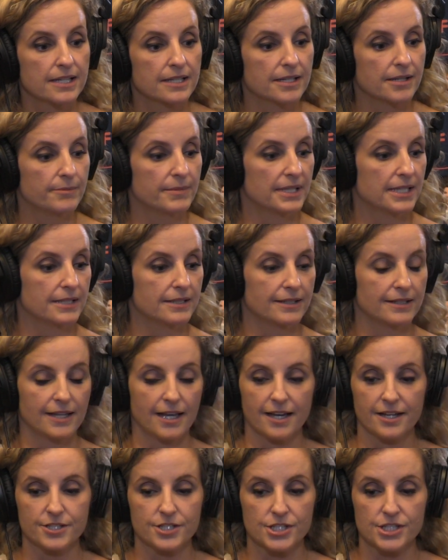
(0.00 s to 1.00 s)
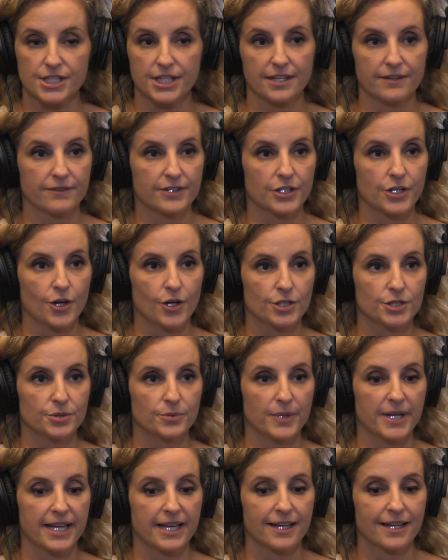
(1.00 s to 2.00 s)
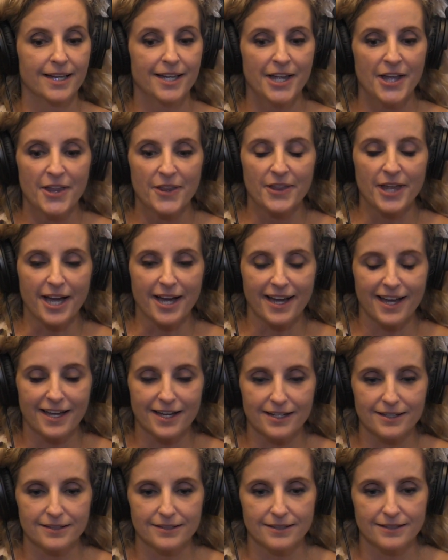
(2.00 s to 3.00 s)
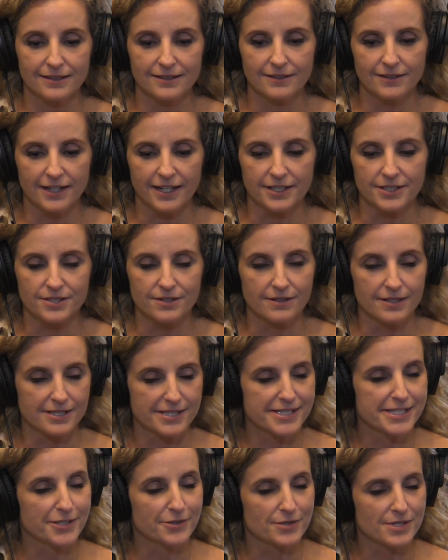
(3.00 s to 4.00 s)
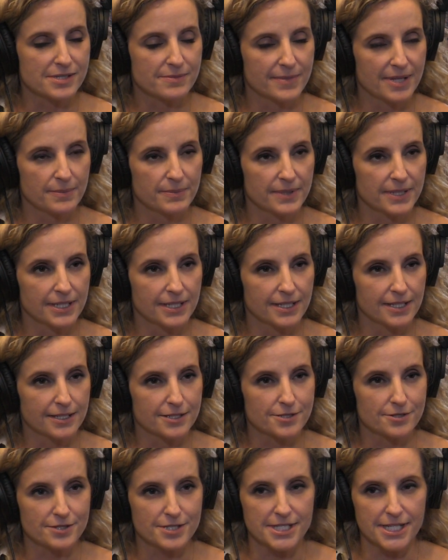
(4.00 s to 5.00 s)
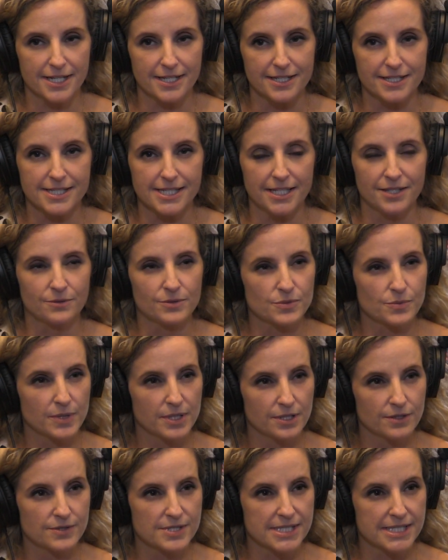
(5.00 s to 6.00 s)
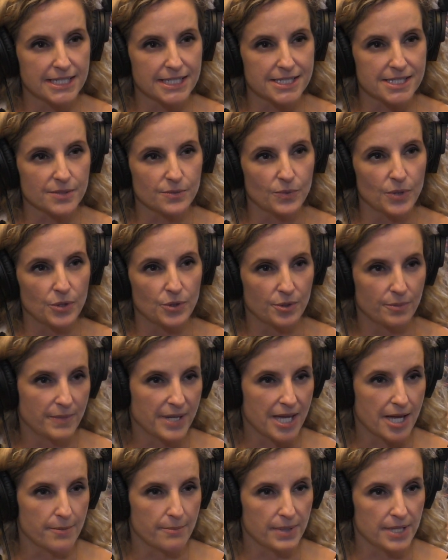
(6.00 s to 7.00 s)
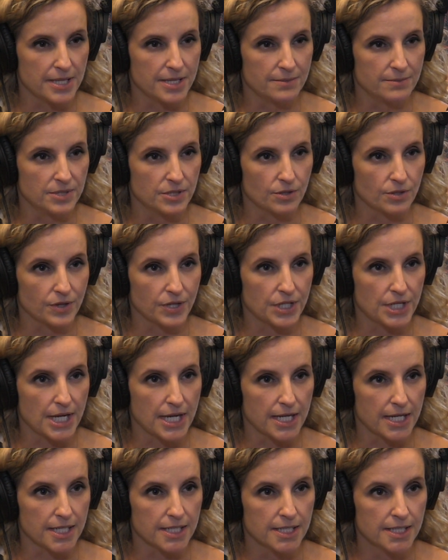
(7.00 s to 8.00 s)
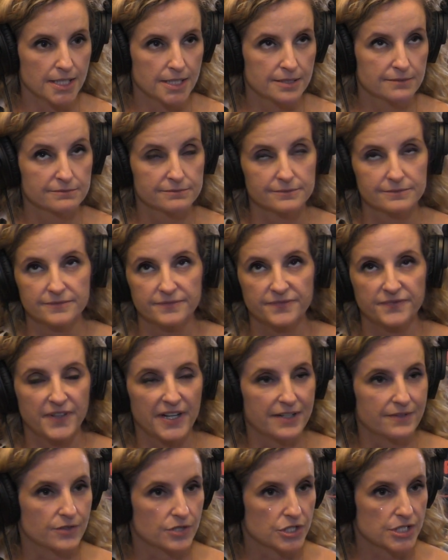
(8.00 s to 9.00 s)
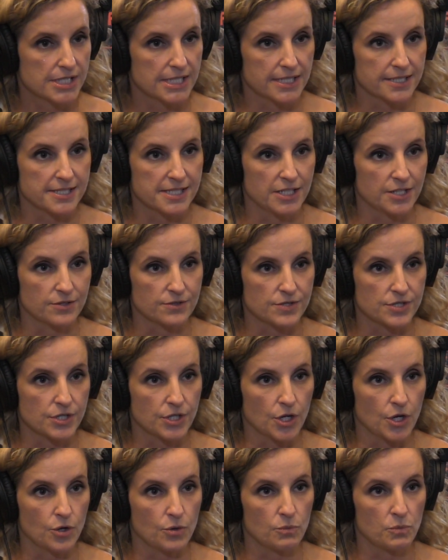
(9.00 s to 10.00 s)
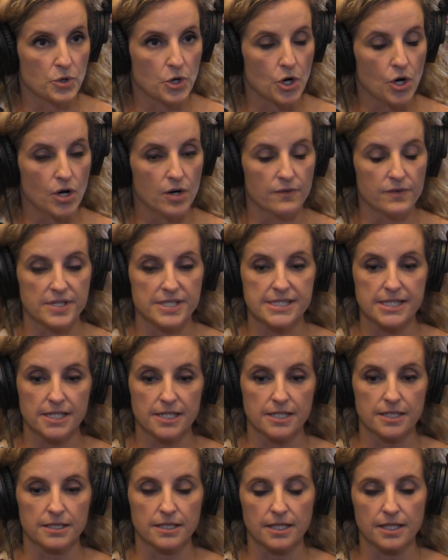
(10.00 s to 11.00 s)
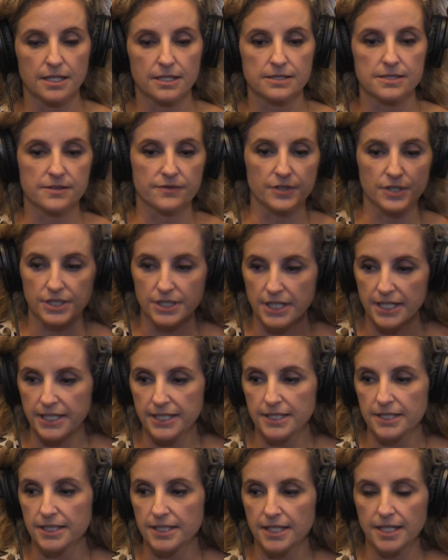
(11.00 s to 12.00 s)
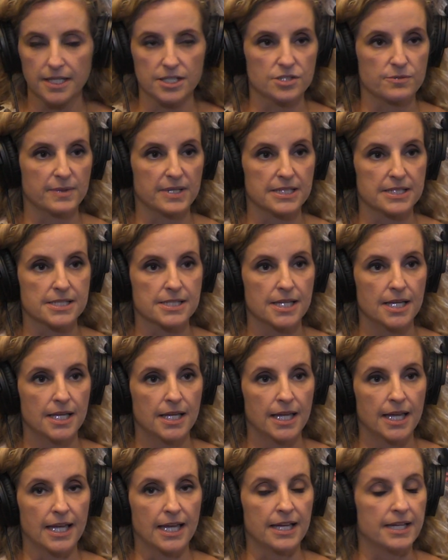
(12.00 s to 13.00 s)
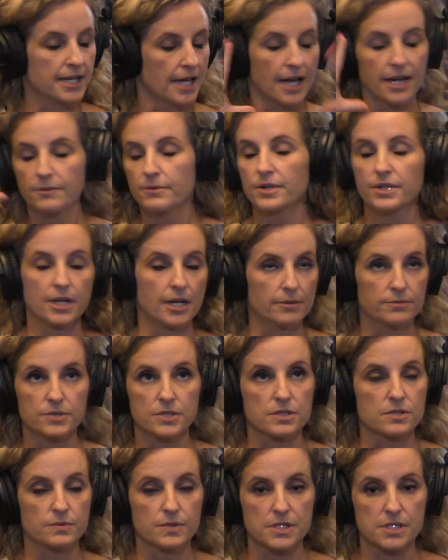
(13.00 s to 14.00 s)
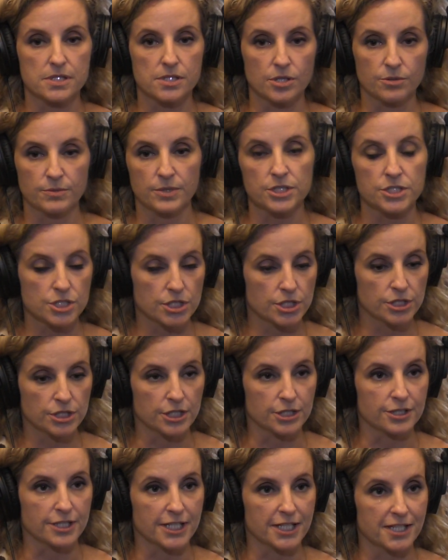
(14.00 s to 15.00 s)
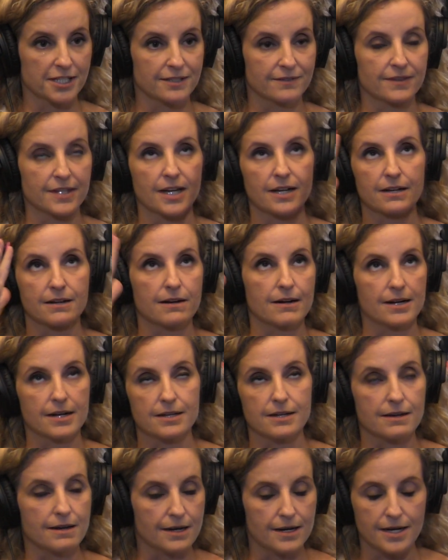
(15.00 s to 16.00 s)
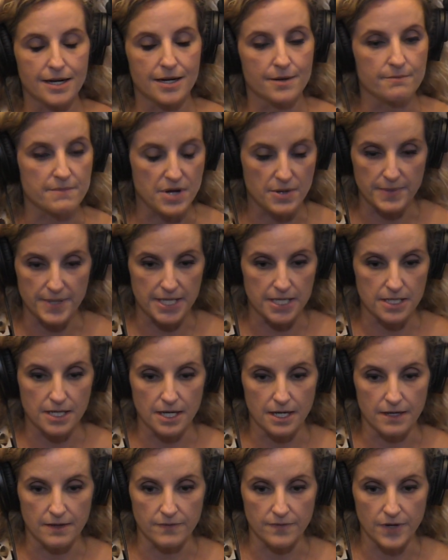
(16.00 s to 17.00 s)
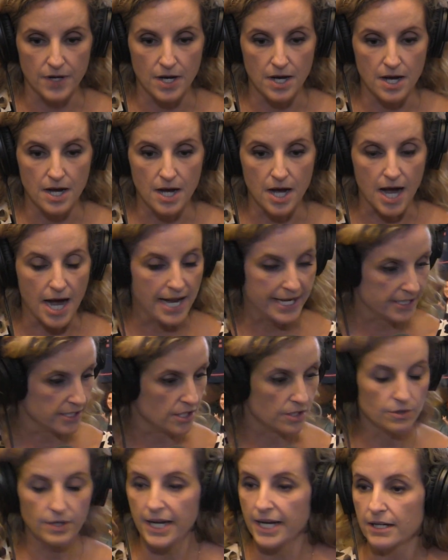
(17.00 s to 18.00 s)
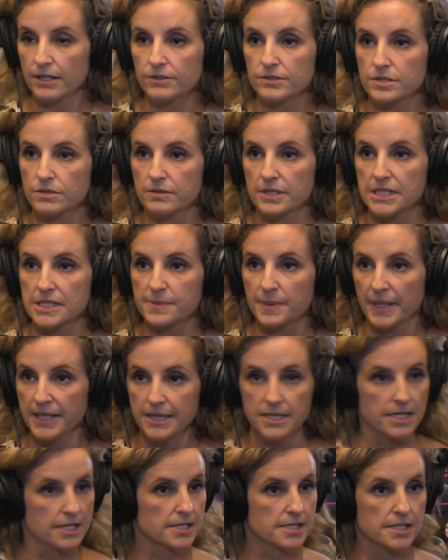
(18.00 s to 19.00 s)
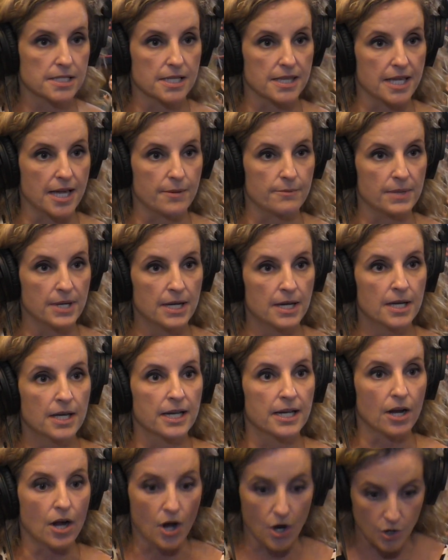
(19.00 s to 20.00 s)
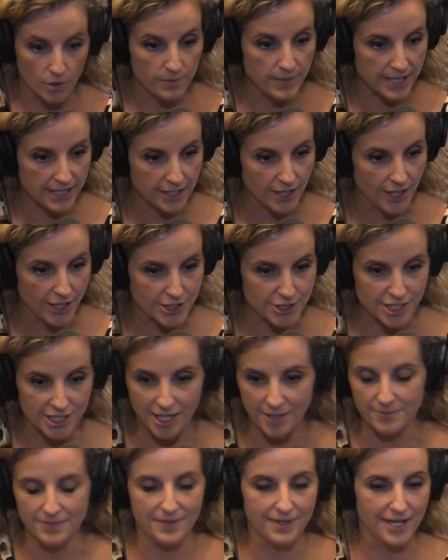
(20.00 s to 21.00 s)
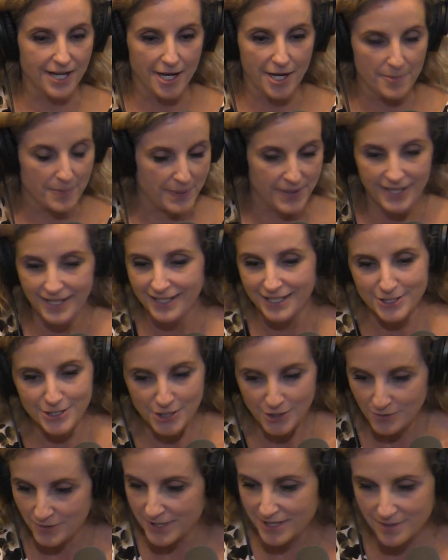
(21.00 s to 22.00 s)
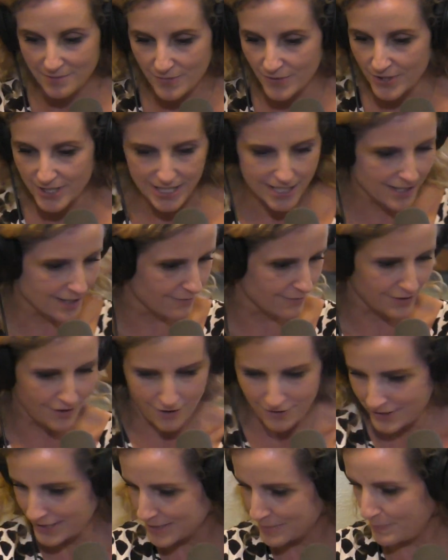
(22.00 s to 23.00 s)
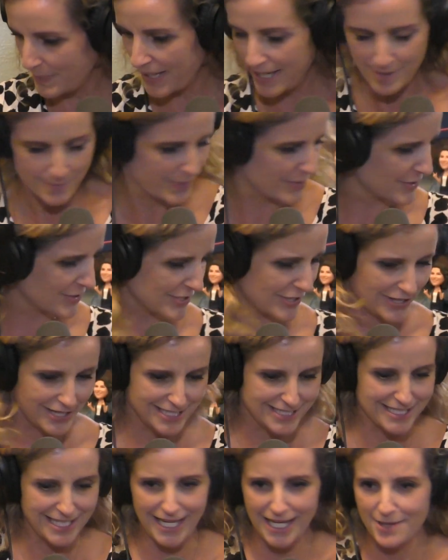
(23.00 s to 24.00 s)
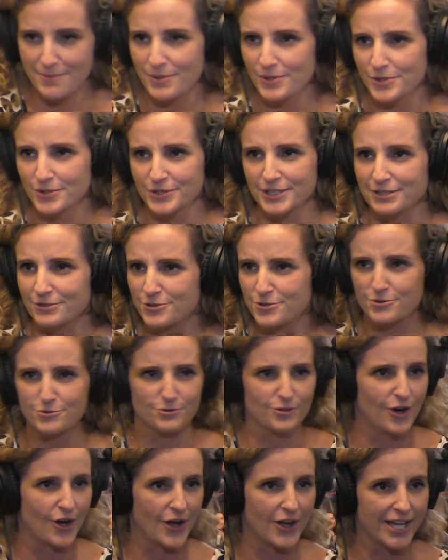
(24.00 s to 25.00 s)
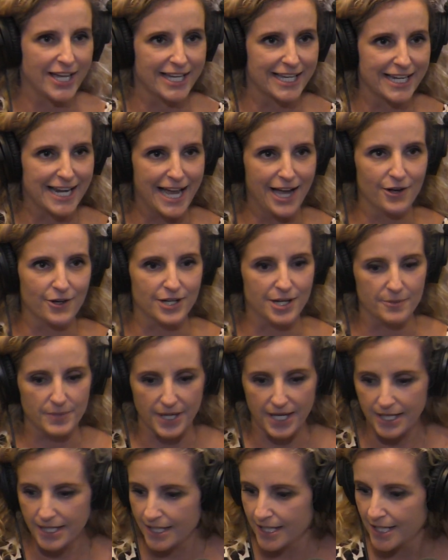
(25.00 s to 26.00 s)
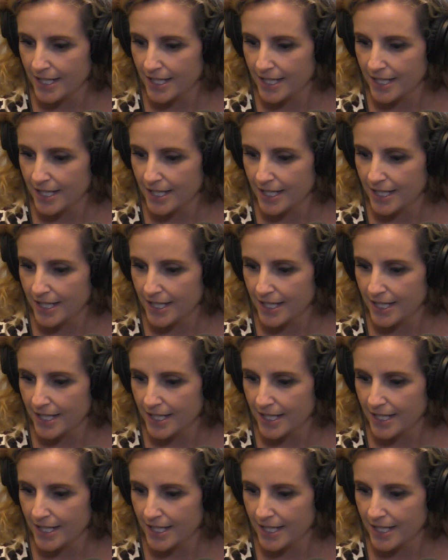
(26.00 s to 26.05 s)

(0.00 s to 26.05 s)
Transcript: I mean, I just give it all away. I had I do this sales mapping exercise, and it was one of those things that woke me up in the middle of the night 5 or 6 years ago, where all of a sudden I had different client engagements, and I woke up just with so much clarity, kind of that God aha moment of, I know how to explain this to them. Like, oh my gosh. And I'm up 2 a.m. with all these papers on the table, drawing it out. And I'm like,